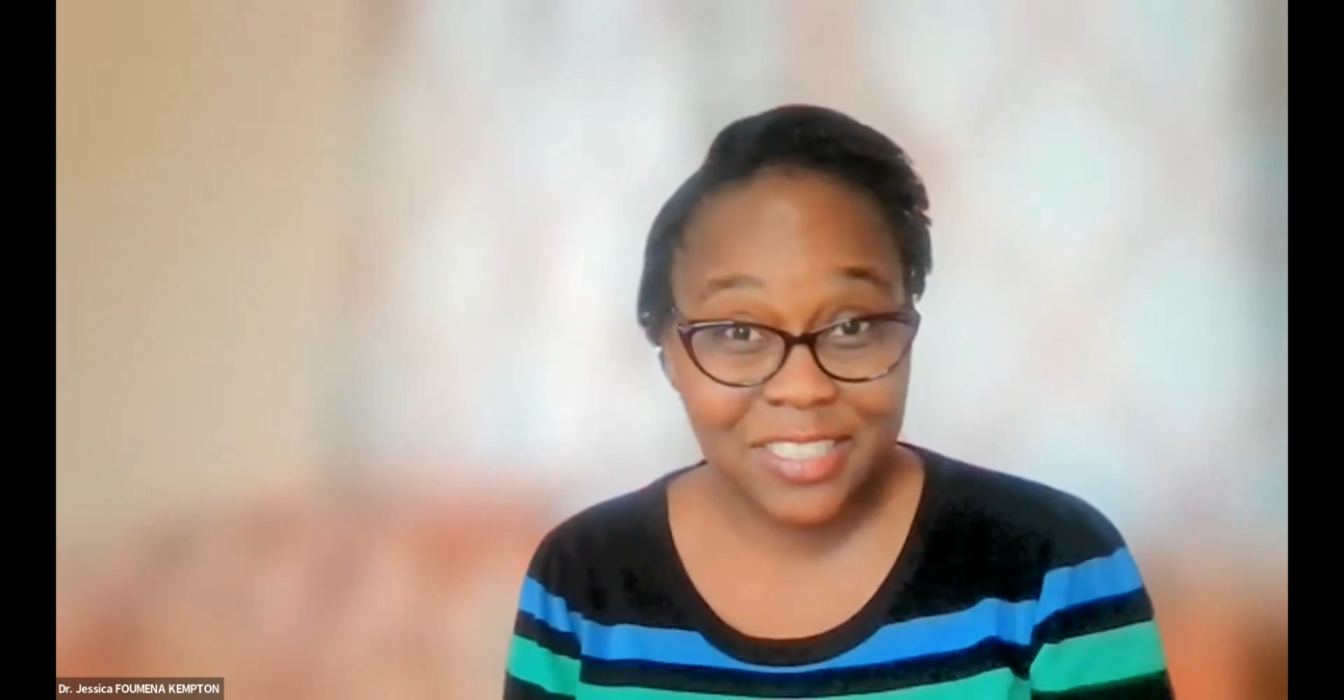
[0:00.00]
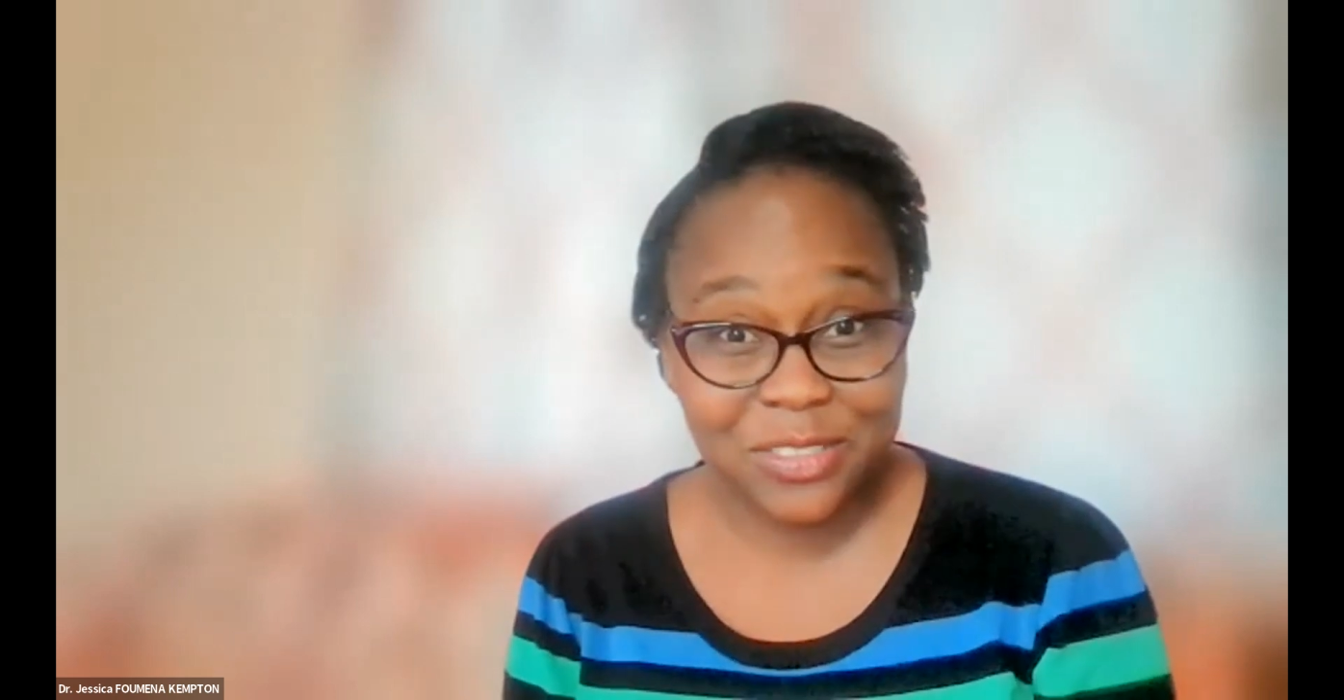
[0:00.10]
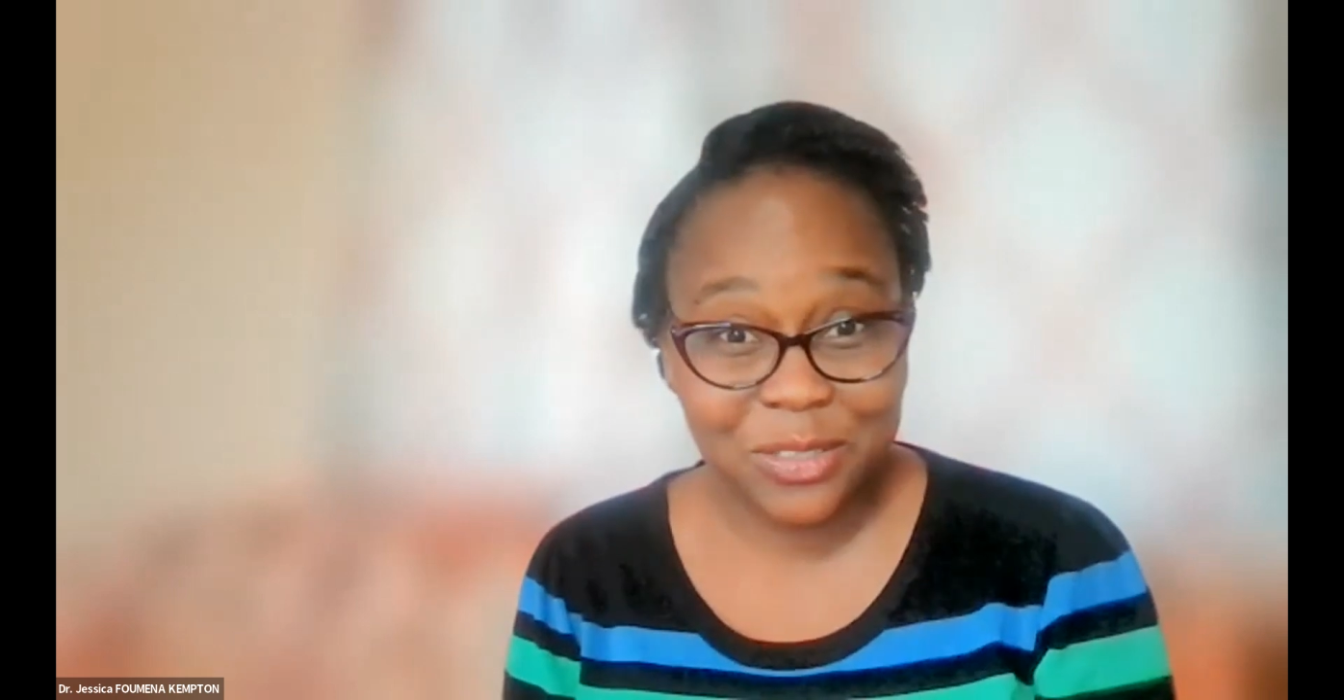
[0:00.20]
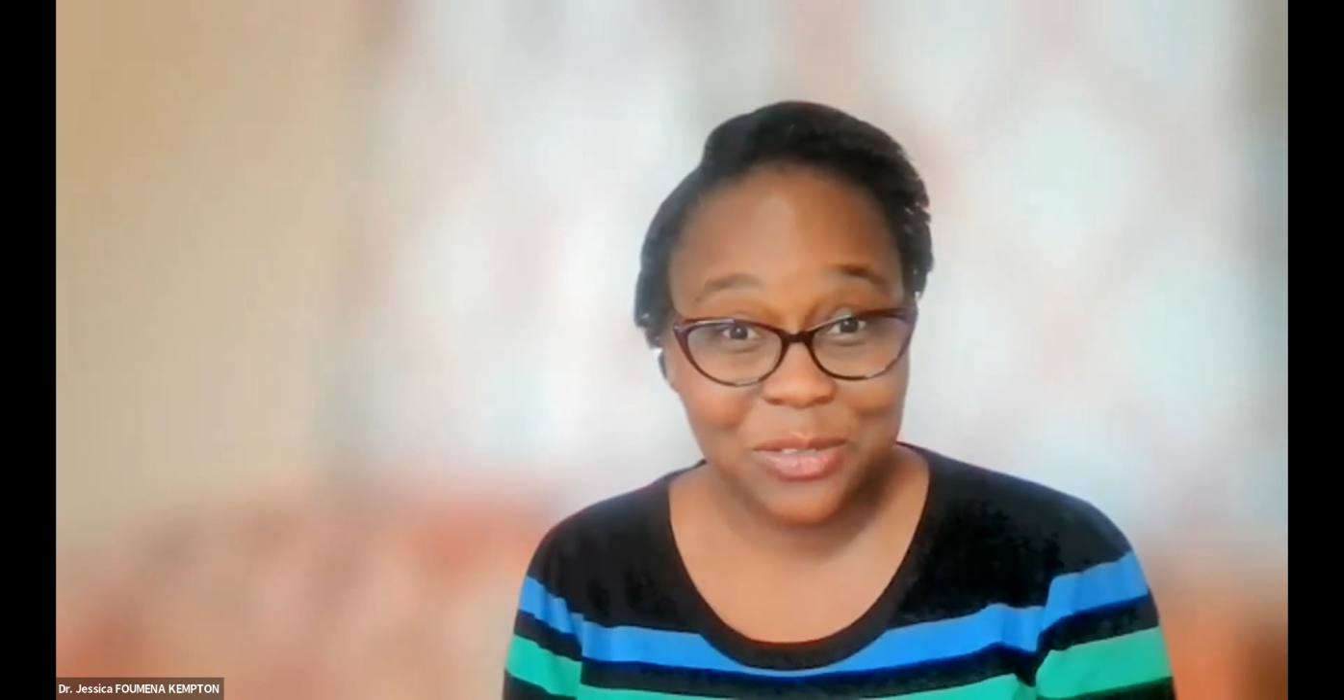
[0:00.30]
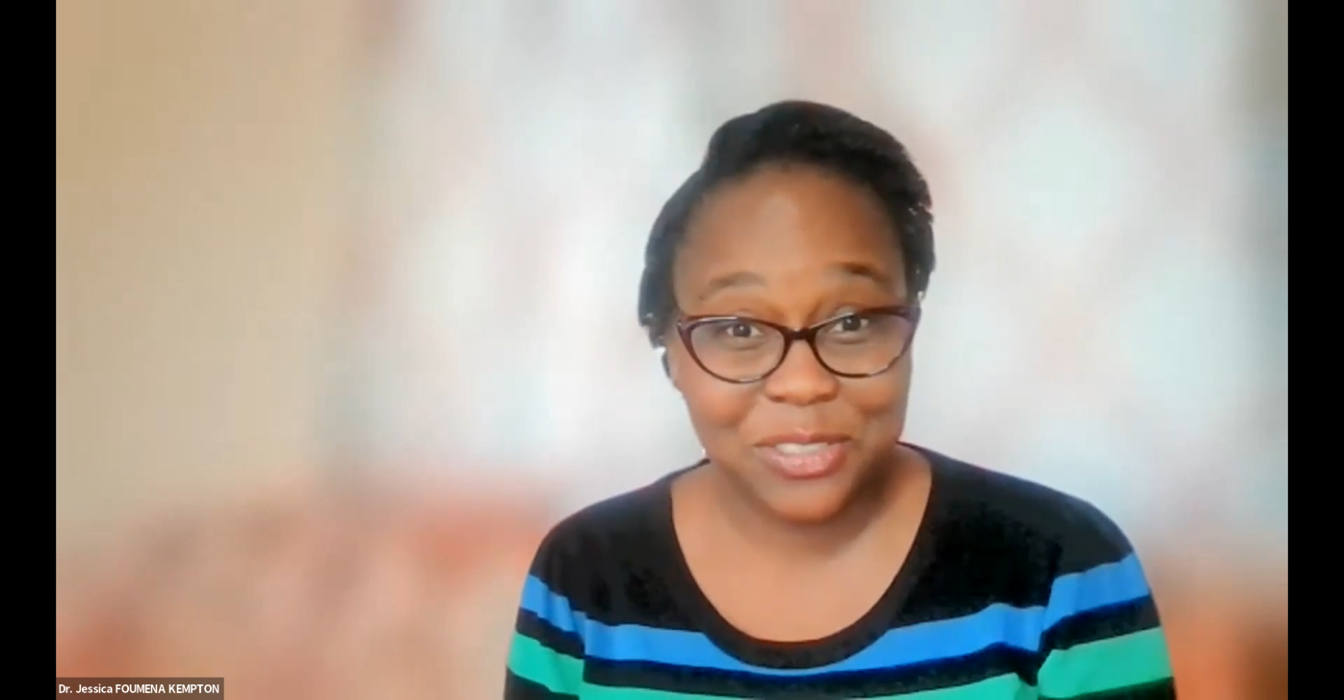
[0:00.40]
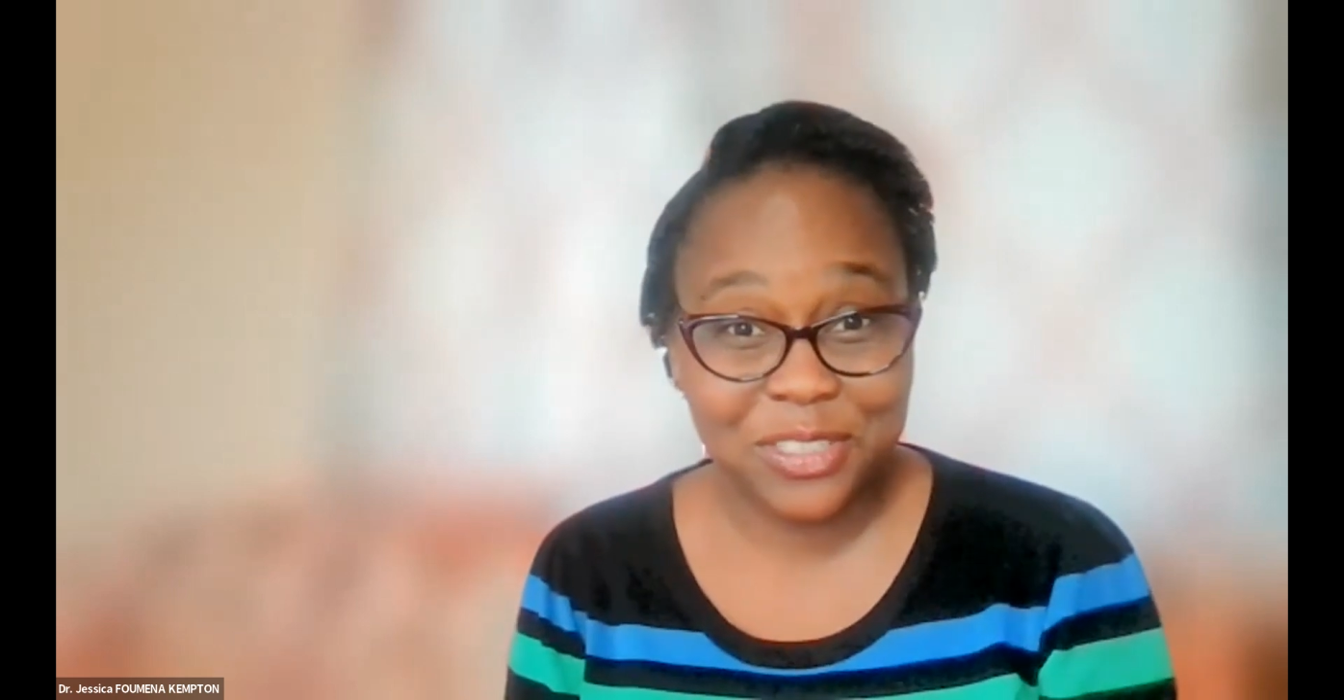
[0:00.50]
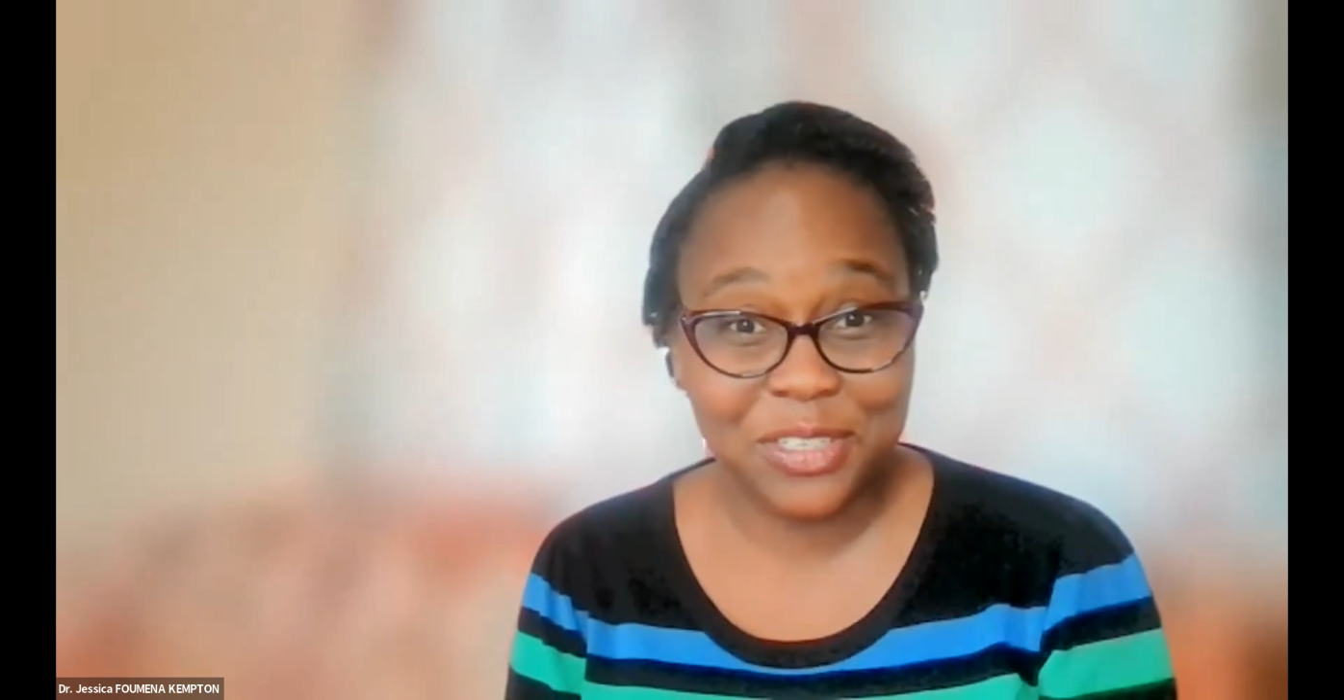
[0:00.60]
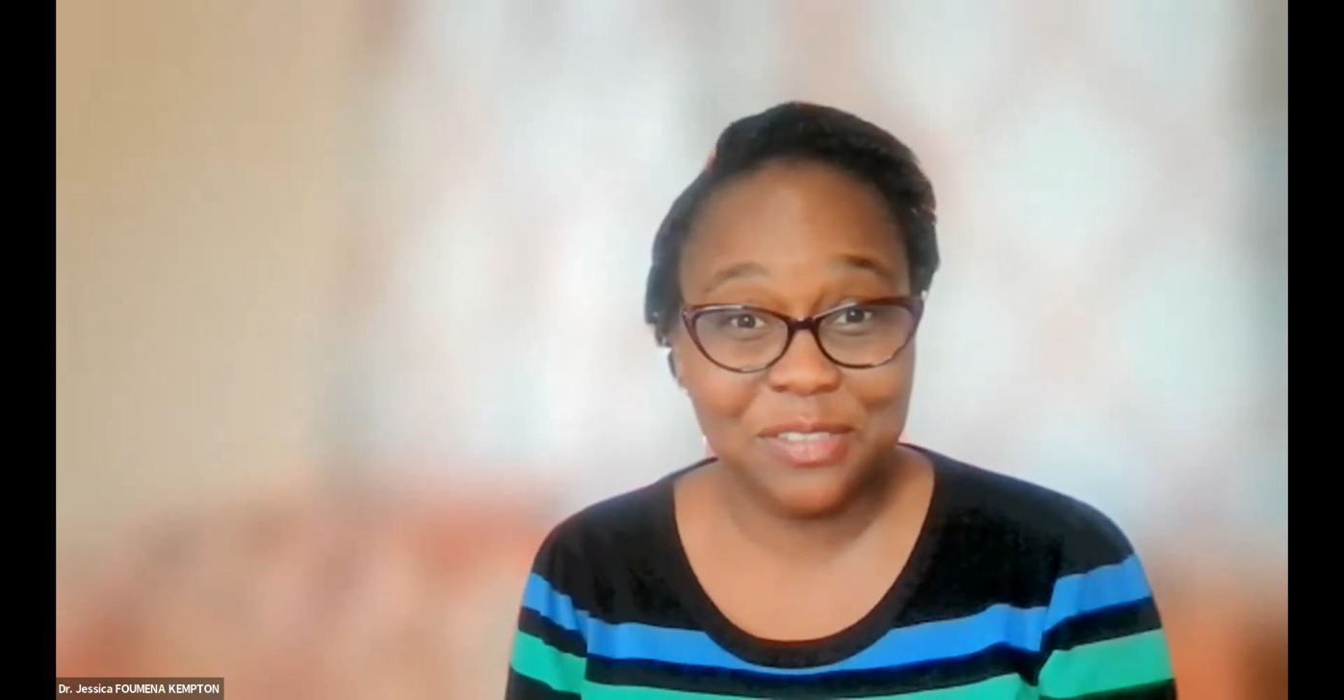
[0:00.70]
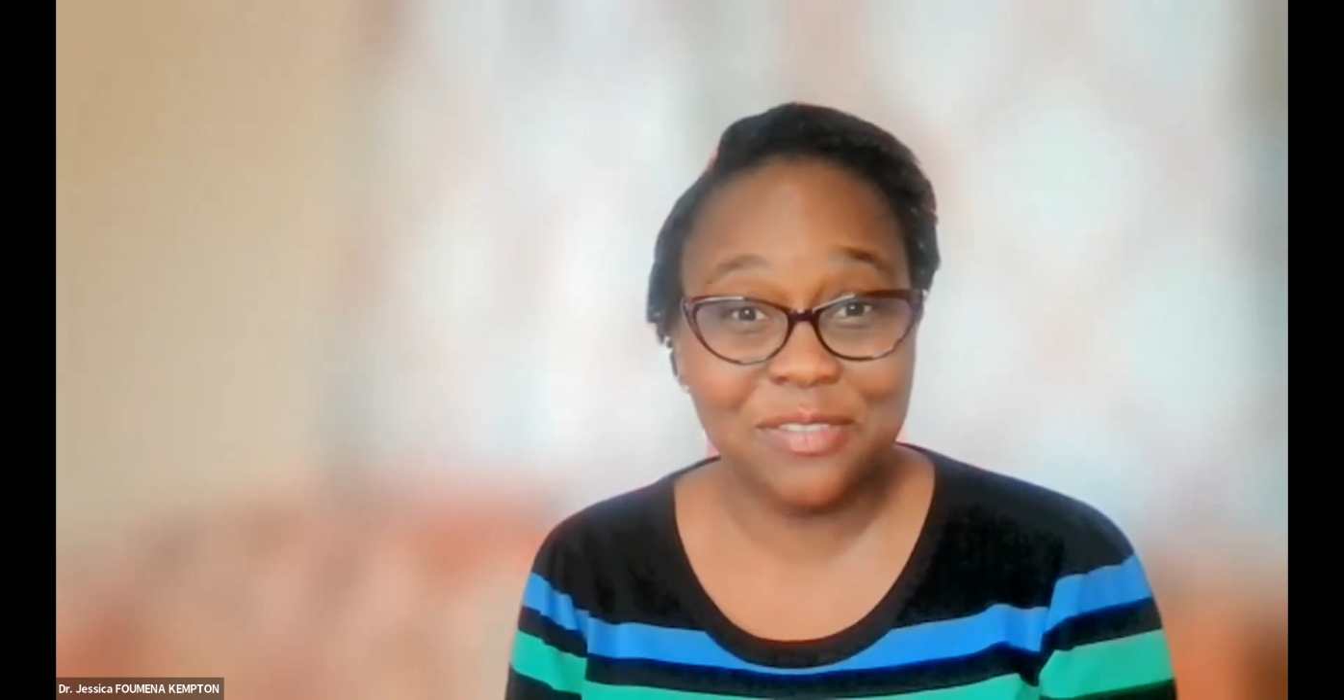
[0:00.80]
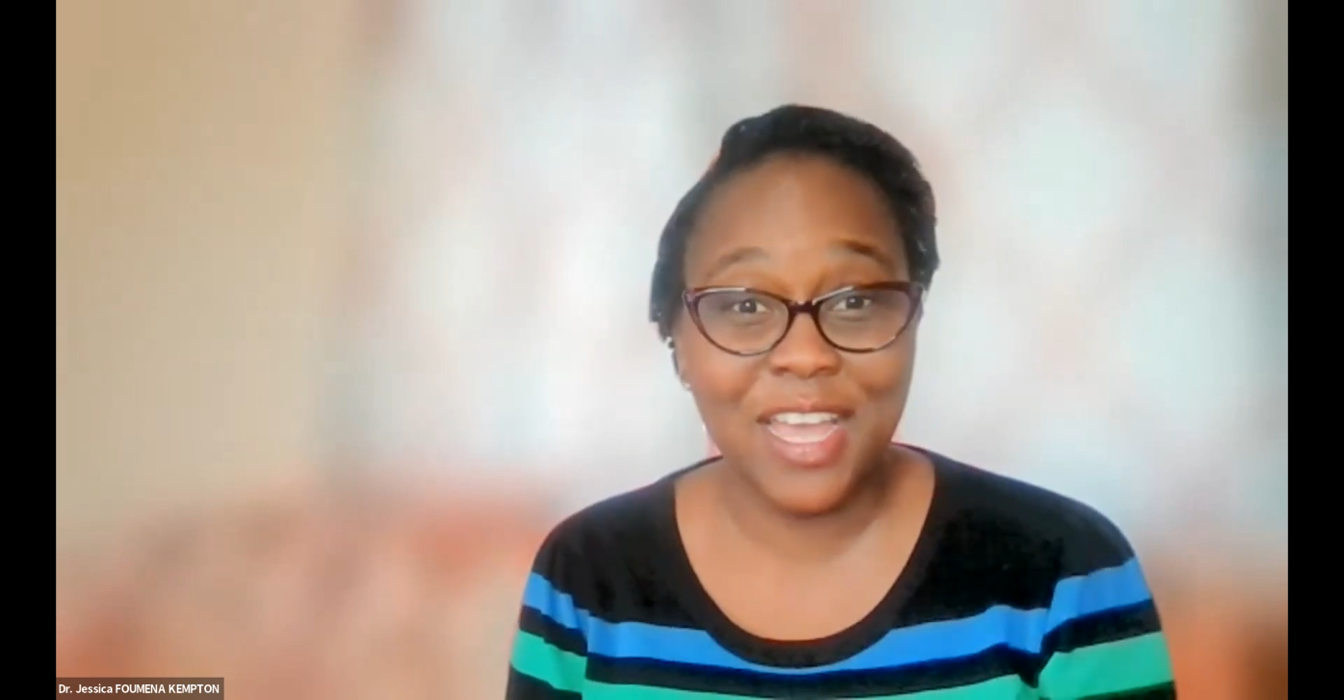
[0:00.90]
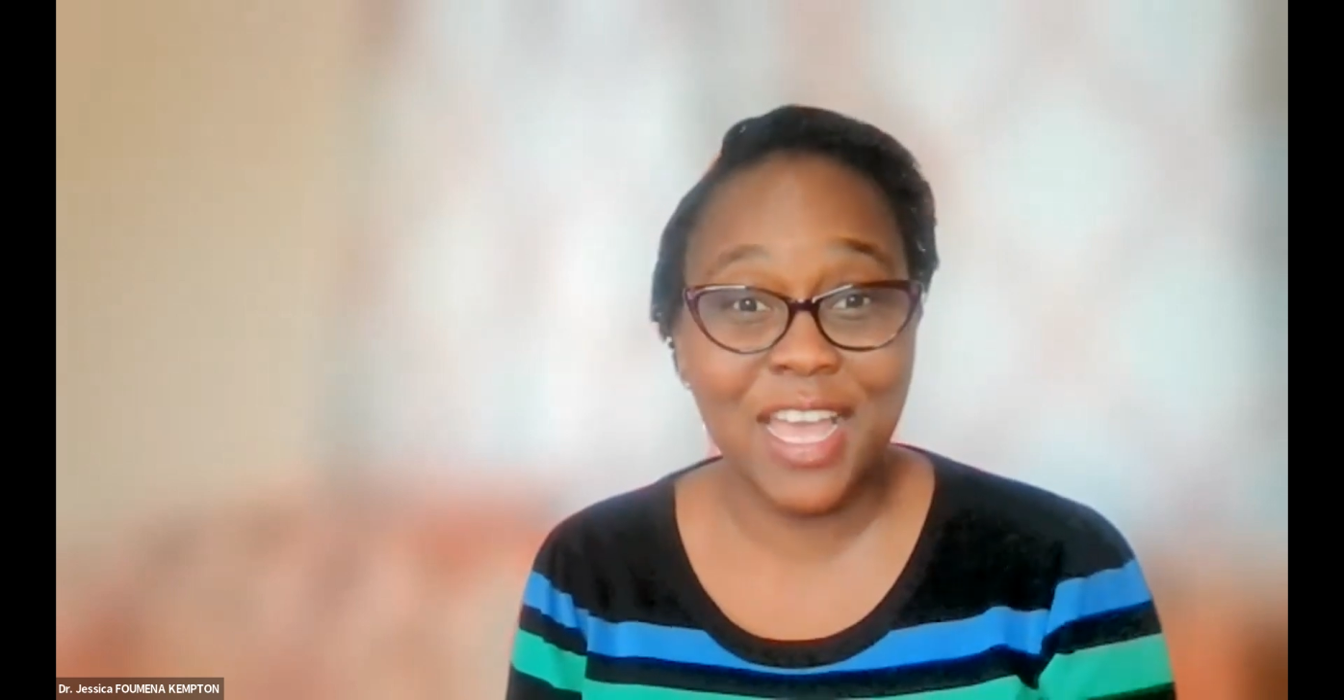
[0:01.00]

Years Old Self.